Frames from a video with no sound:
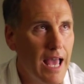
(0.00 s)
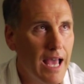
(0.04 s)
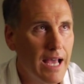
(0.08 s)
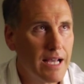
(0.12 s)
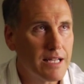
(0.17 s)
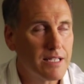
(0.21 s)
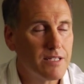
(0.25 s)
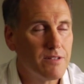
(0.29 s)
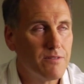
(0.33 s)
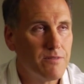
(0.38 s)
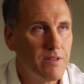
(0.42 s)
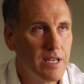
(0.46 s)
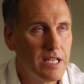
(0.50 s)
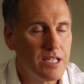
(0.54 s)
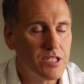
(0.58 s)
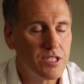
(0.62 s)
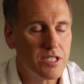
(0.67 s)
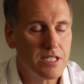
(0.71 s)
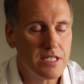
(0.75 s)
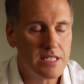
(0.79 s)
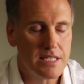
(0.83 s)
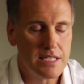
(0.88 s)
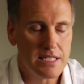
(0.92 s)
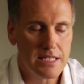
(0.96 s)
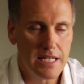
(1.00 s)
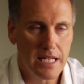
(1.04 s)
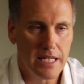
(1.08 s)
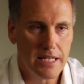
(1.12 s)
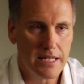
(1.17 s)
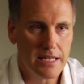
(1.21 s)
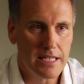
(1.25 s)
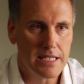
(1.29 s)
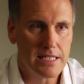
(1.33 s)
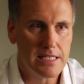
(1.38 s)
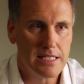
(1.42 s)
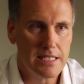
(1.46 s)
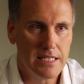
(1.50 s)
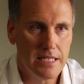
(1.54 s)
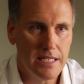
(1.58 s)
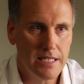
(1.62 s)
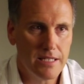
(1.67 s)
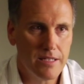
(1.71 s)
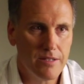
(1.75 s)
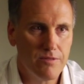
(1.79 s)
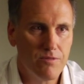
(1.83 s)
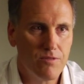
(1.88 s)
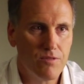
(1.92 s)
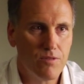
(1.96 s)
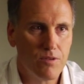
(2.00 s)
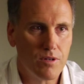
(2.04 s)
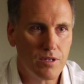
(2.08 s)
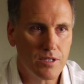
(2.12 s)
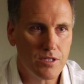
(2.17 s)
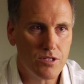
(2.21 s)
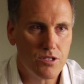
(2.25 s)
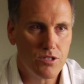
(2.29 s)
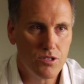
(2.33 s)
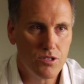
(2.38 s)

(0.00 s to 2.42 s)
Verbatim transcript: activation state that's needed for